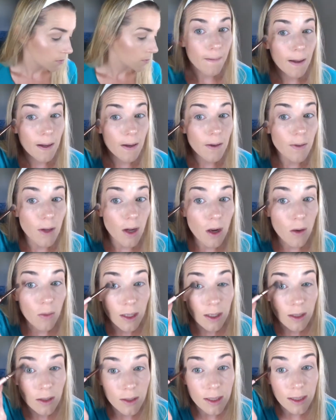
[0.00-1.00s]
don't know how
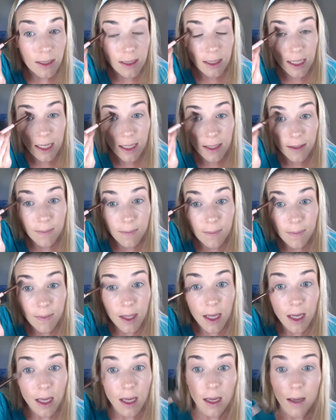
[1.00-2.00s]
well you can see it,
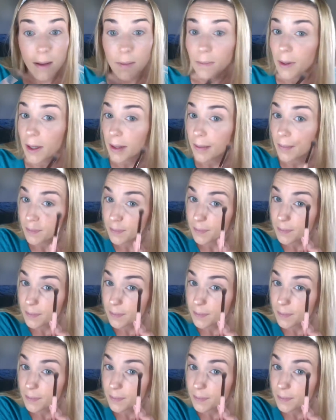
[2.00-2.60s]
but